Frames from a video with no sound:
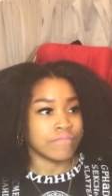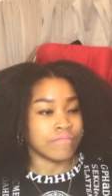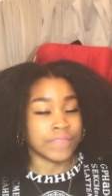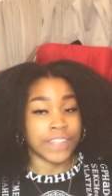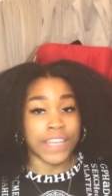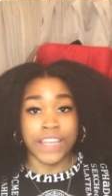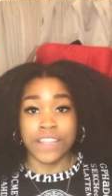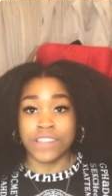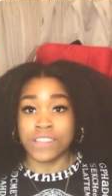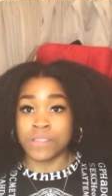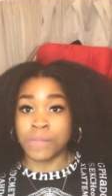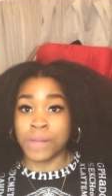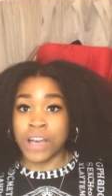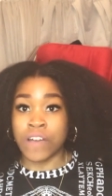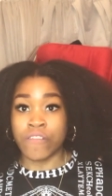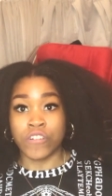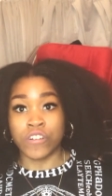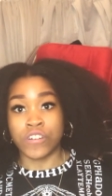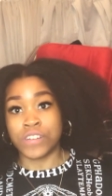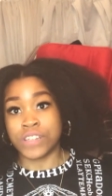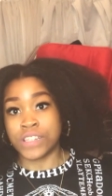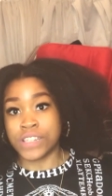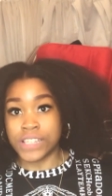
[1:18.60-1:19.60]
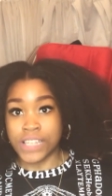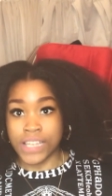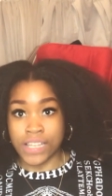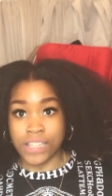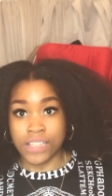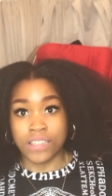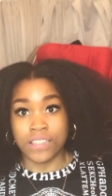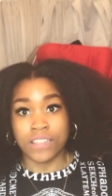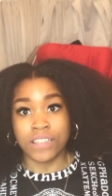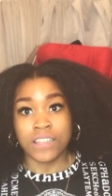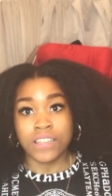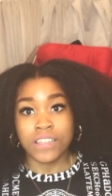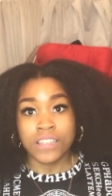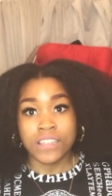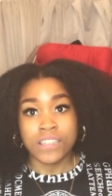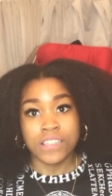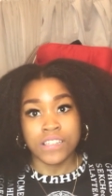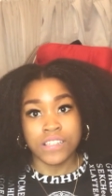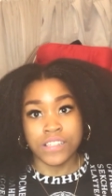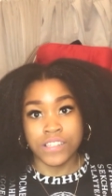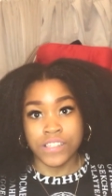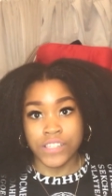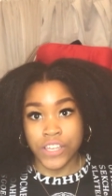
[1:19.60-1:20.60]
get into my other content.
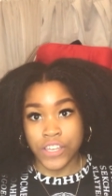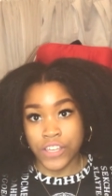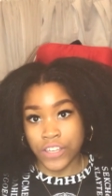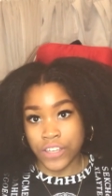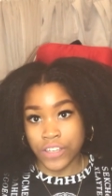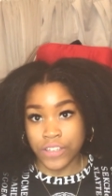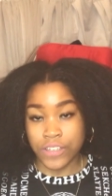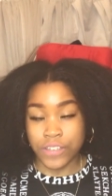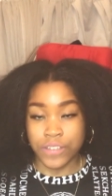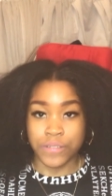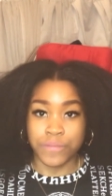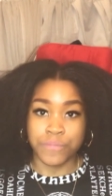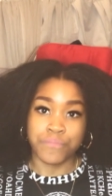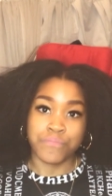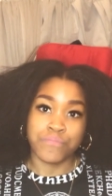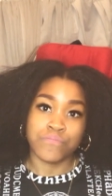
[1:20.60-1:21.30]
So